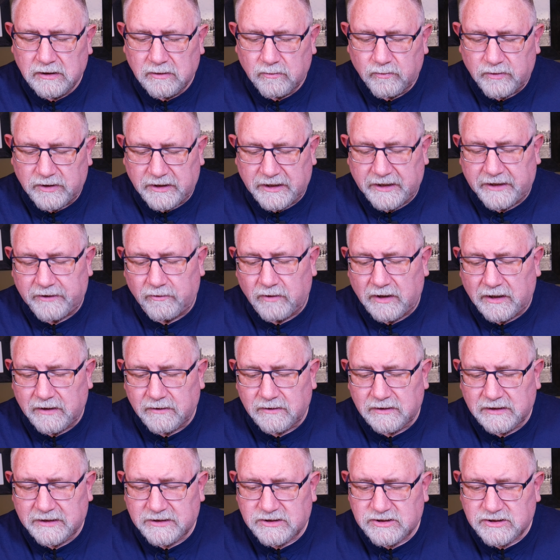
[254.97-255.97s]
But anyway,
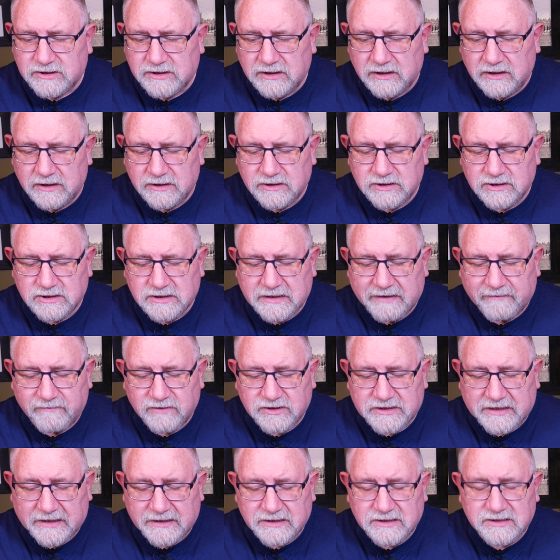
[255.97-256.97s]
let's just have a
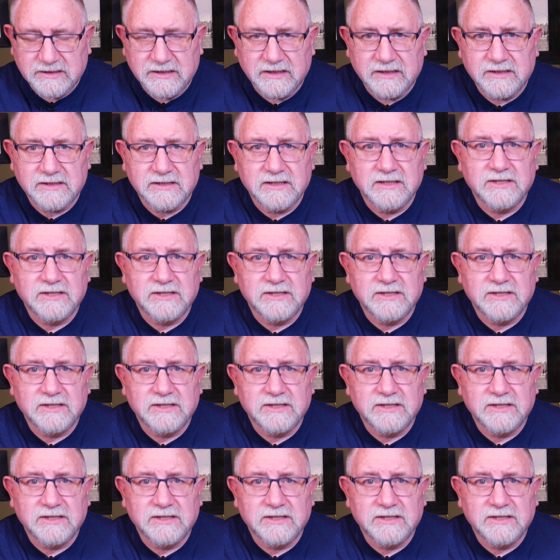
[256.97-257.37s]
taste test.